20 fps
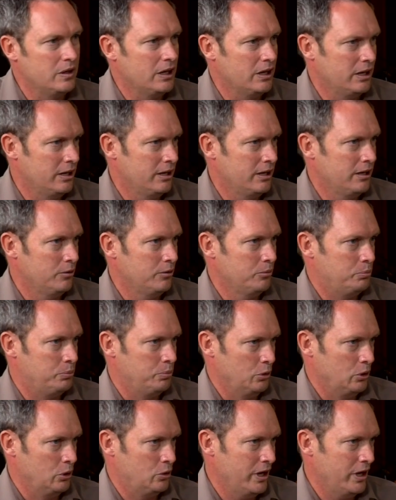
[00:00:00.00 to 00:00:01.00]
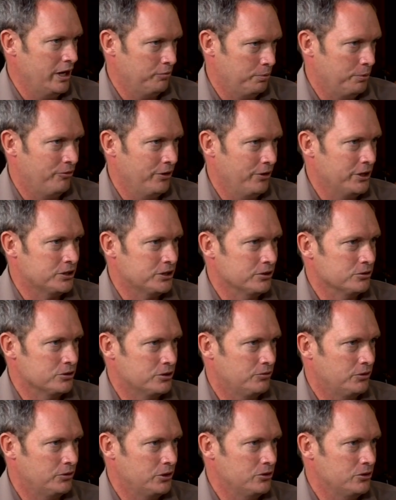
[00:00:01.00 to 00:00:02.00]
uh, creative professionals
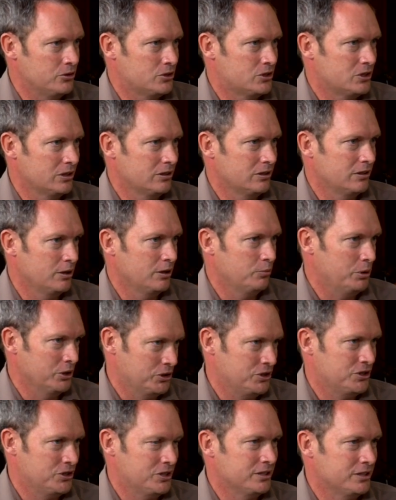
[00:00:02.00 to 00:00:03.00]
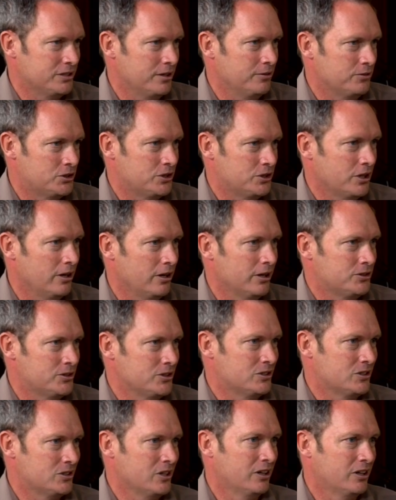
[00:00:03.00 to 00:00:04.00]
have used pressure sensitive
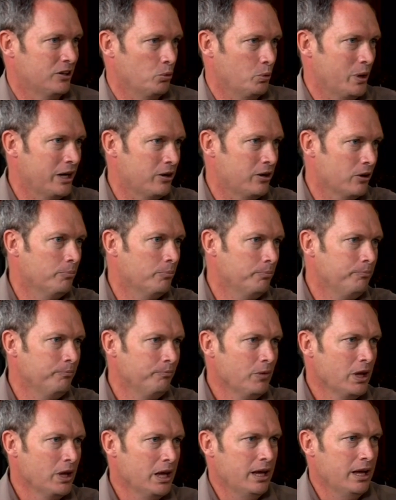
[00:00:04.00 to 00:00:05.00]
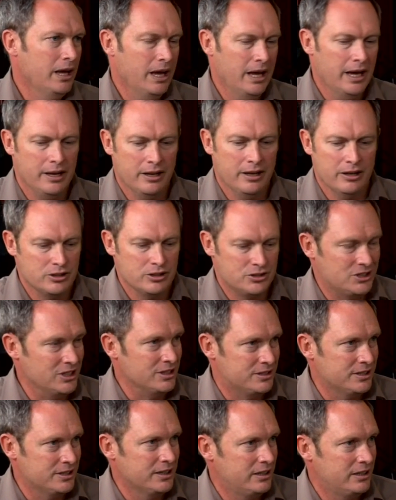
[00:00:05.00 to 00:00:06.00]
styluses like the Wacom yep. and the
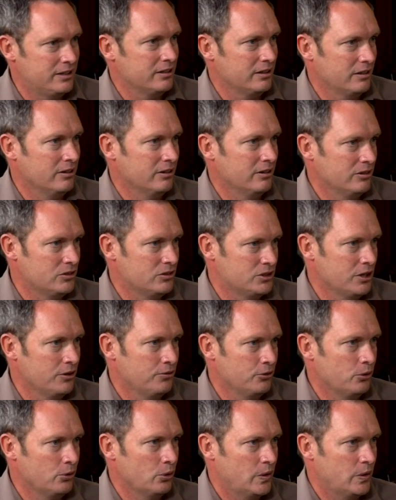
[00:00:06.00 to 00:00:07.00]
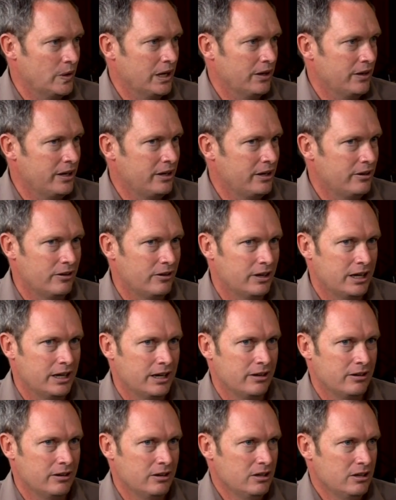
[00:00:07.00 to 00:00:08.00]
Cintiq and so forth. Now they're
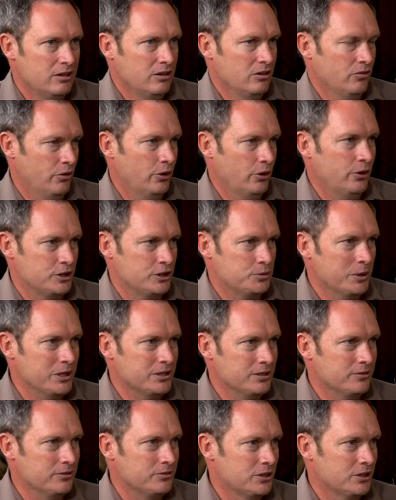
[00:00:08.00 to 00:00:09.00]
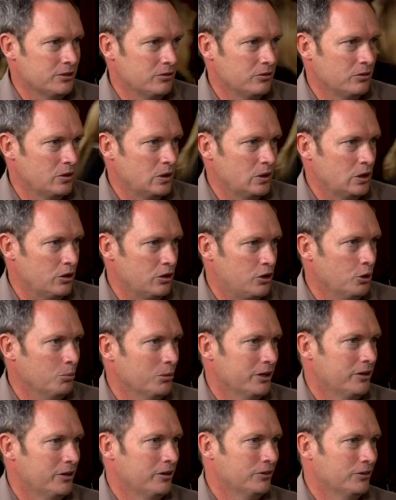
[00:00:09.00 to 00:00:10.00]
uh, very expensive, so
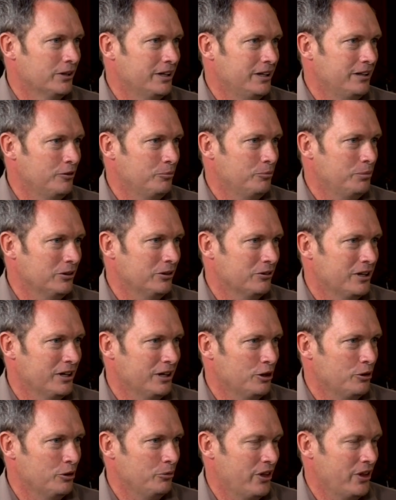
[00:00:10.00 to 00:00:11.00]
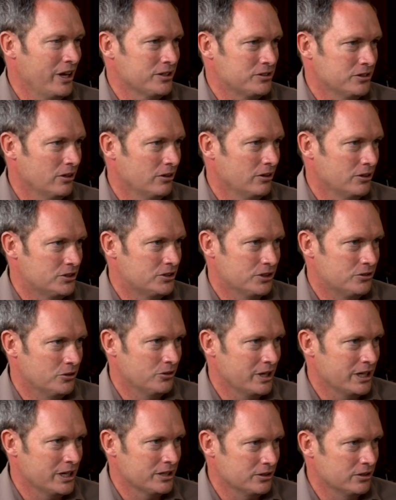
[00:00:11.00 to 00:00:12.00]
cumulatively you'd be looking at $1,000 to
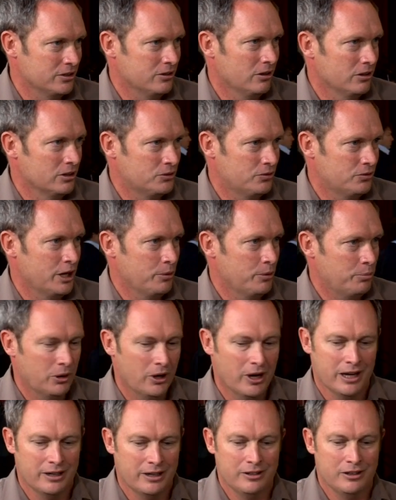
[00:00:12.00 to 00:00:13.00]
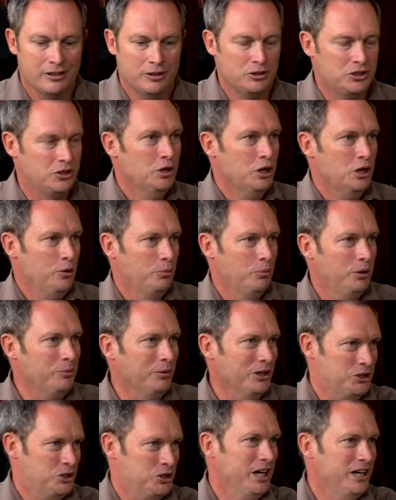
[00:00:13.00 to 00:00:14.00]
$2,000 for that product, and you'd pretty
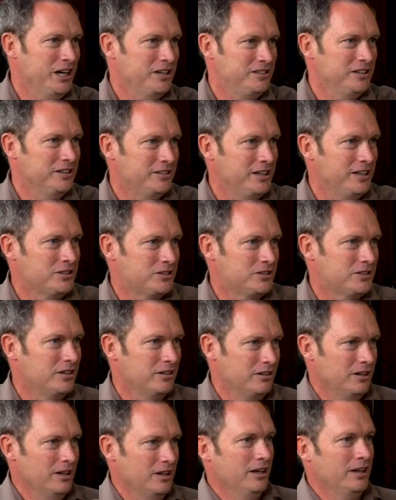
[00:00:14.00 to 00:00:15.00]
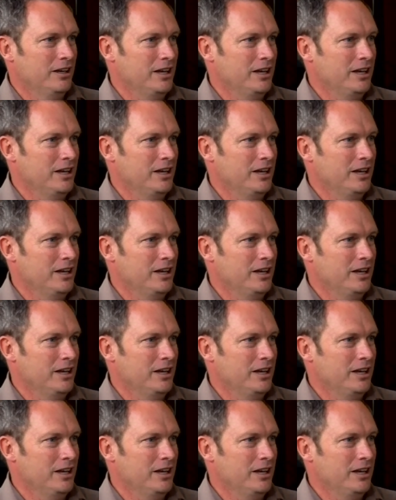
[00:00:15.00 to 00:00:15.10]
much chain to your desk, and